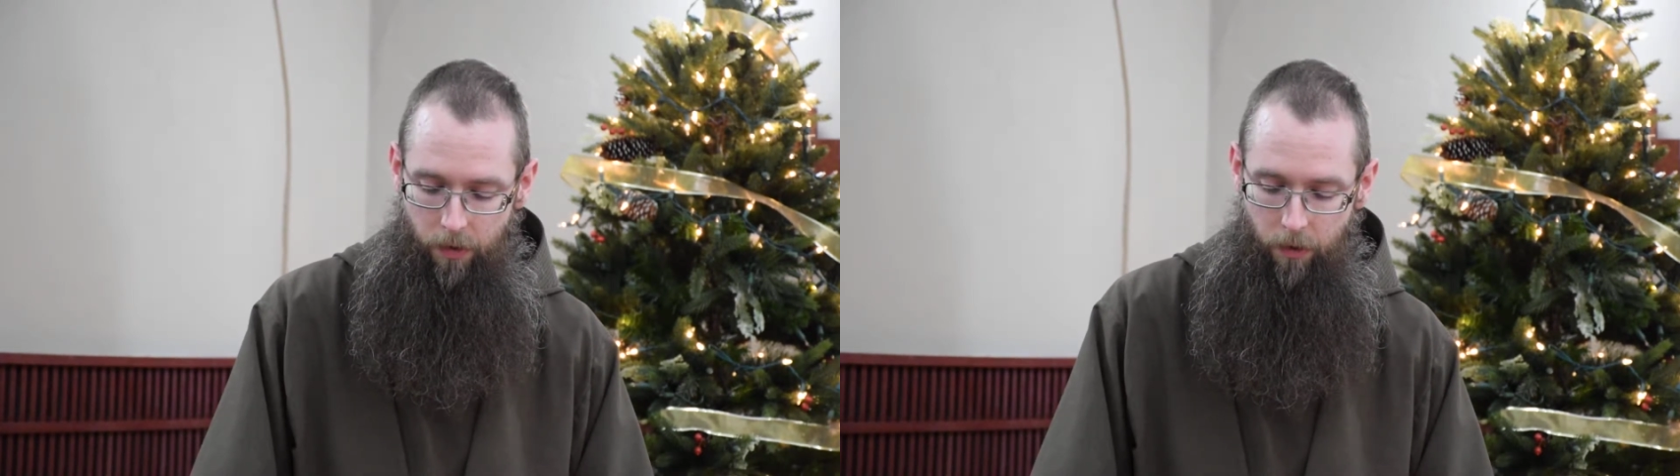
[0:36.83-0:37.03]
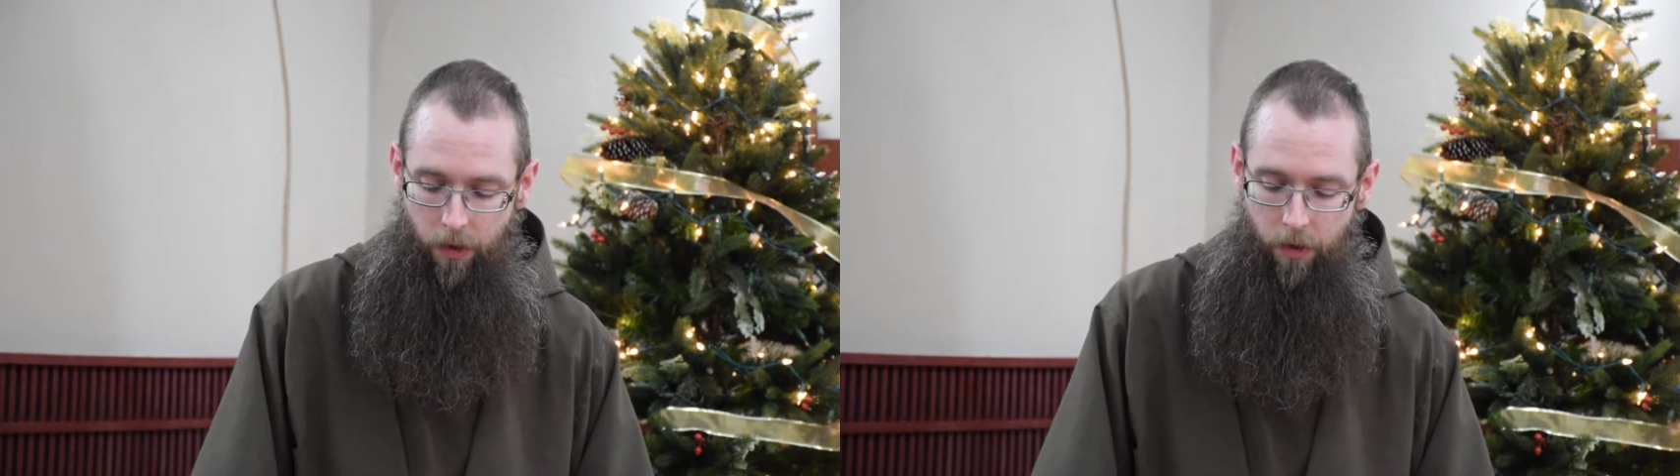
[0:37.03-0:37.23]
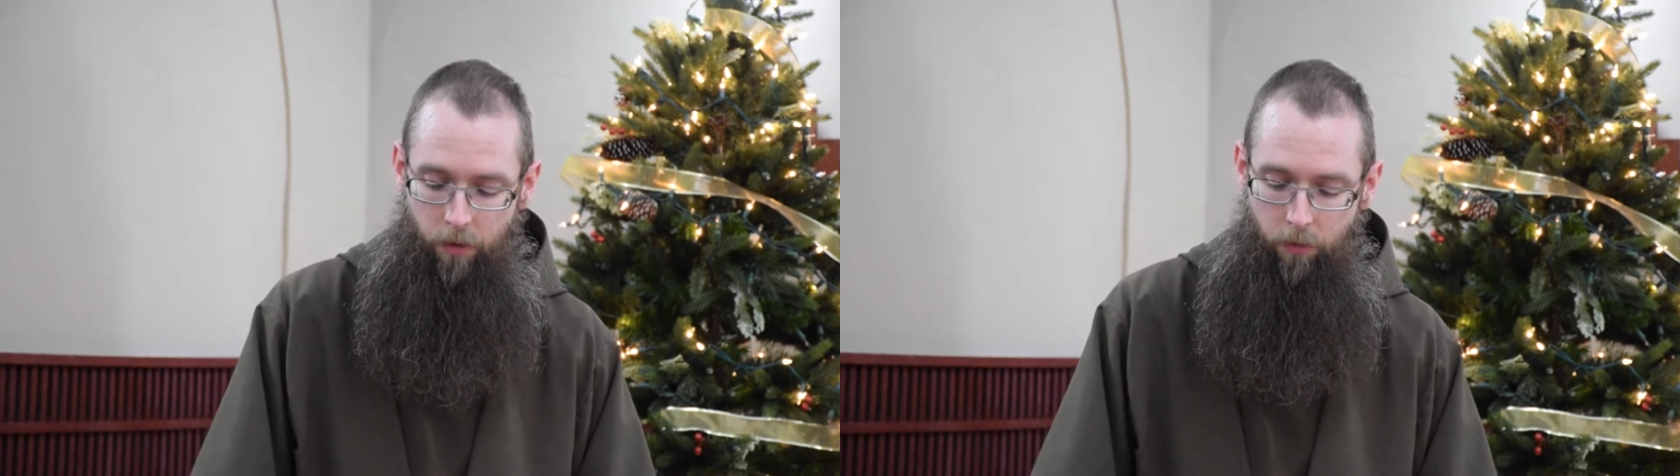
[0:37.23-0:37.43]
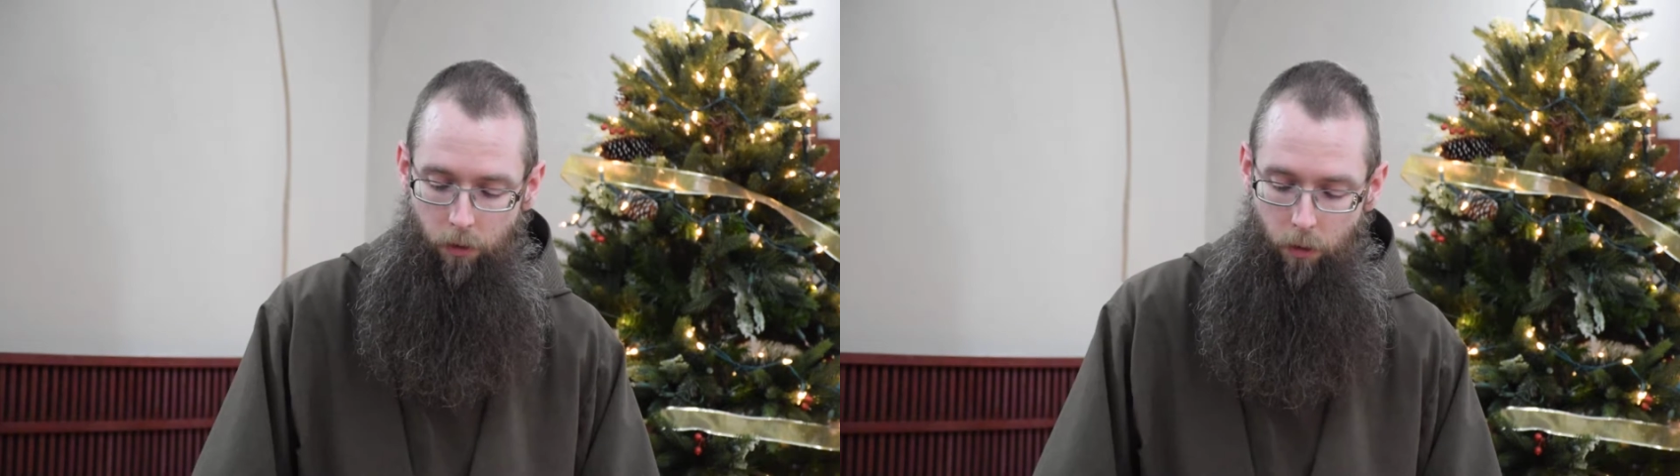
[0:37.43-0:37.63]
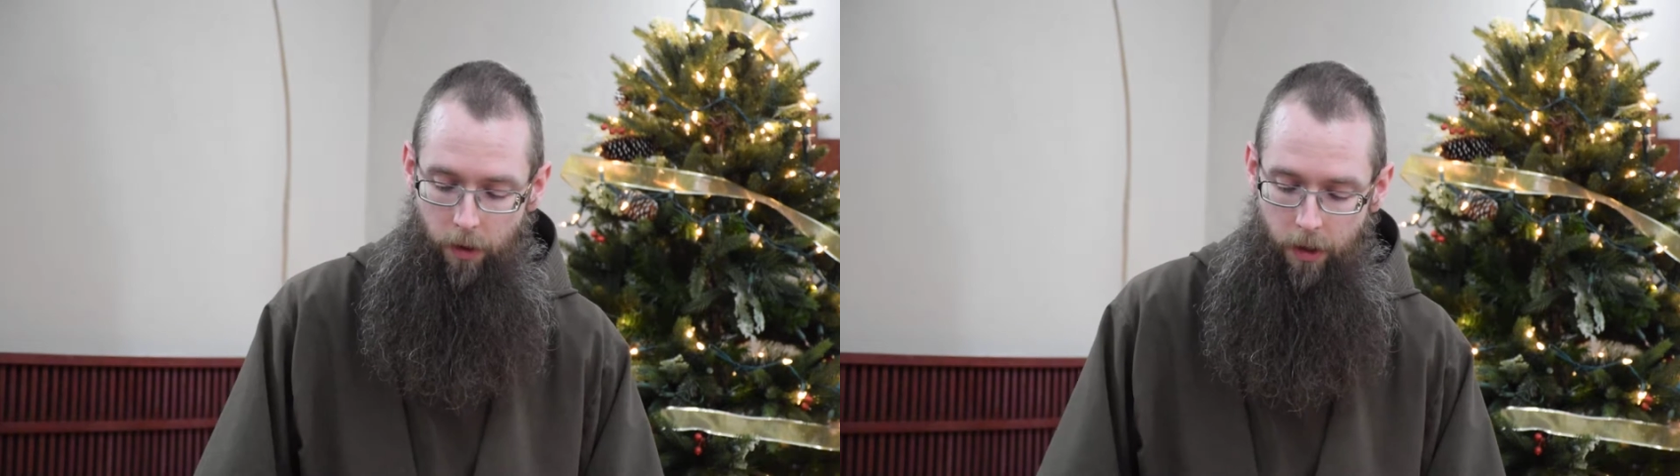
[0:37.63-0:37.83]
The King of
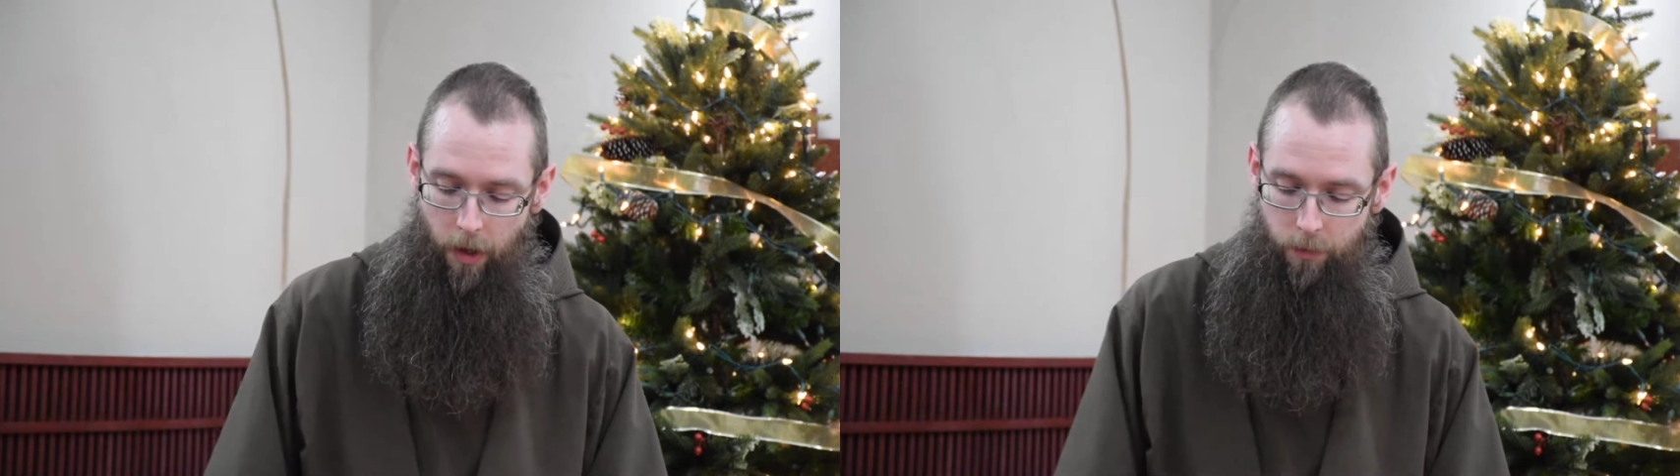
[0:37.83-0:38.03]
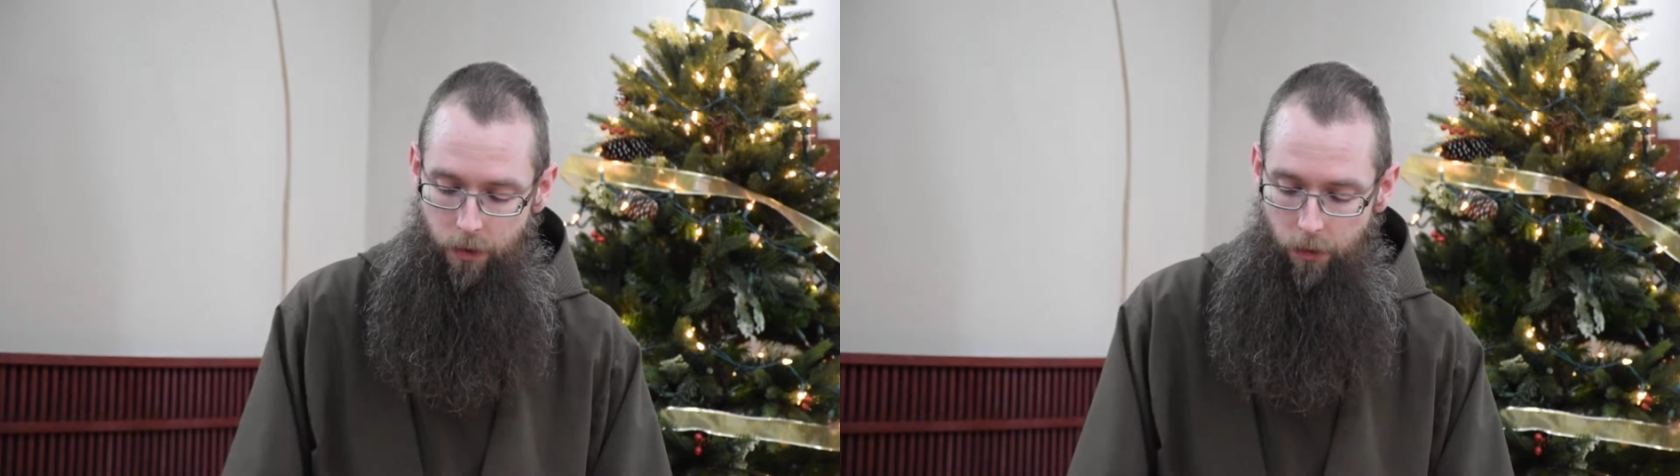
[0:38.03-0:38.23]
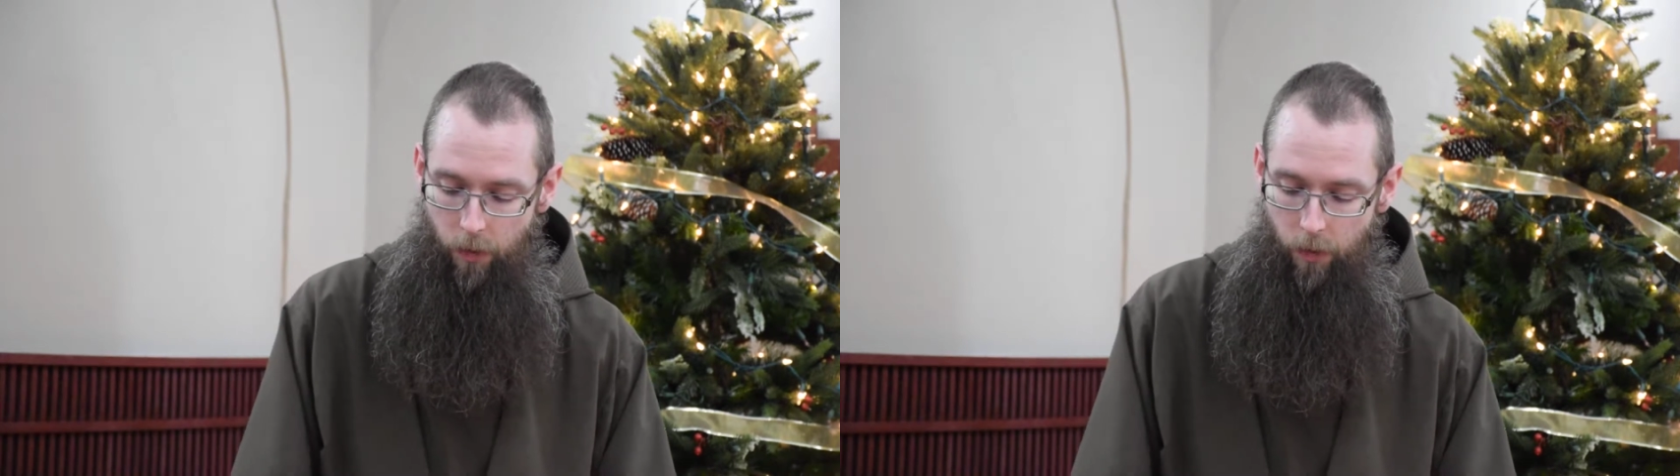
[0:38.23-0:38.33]
Glory comes to